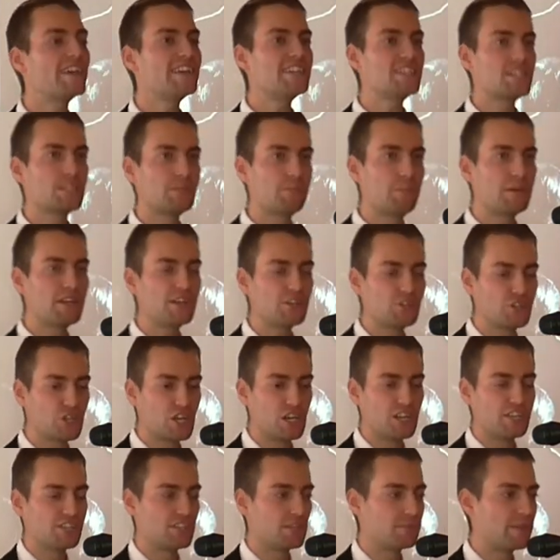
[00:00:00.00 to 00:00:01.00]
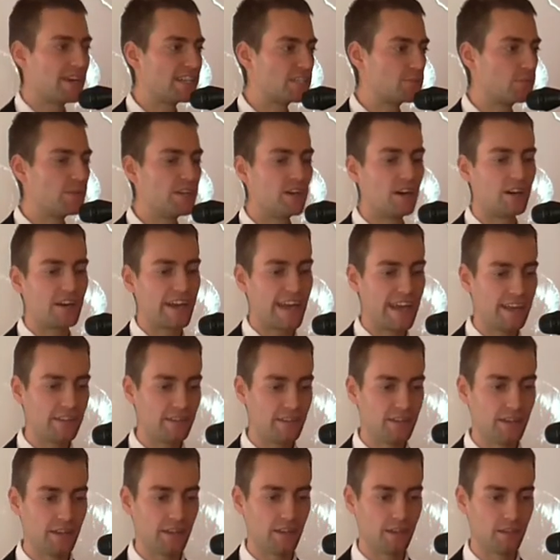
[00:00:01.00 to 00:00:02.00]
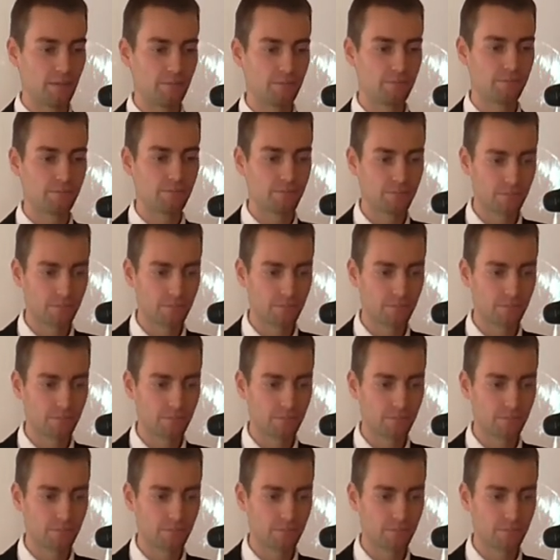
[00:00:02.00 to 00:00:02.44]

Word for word: What is spiritualism as we are ending?